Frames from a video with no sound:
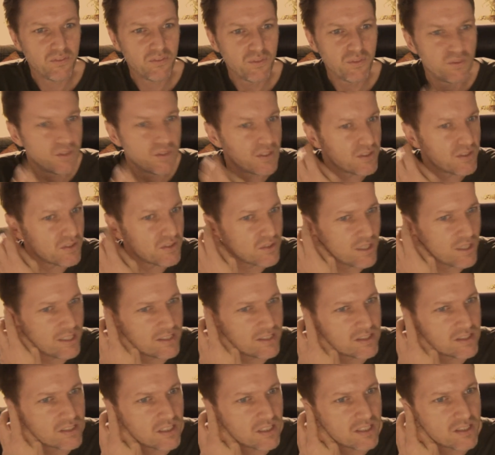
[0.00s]

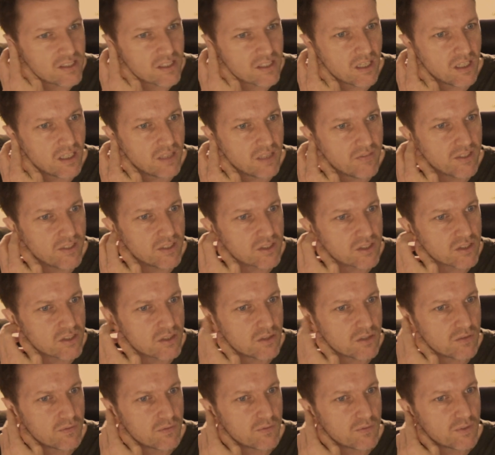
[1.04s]
it's kind of in a sort
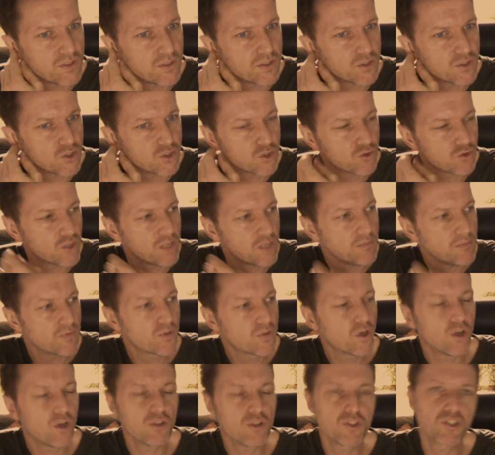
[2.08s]
of a stream of
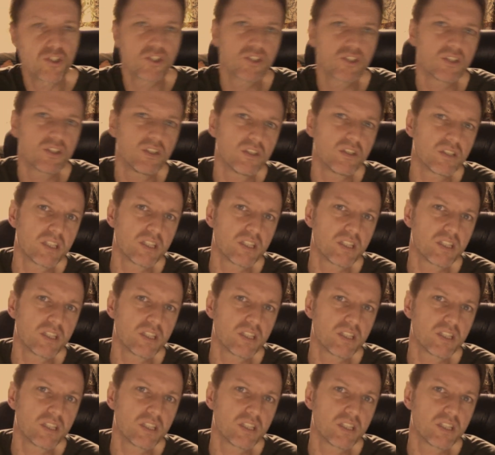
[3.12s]
consciousness.